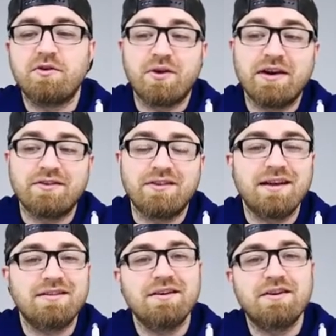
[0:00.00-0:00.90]
greater
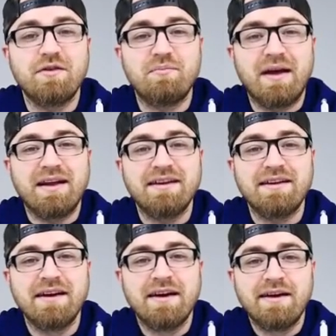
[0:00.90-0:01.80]
likelihood of it bending.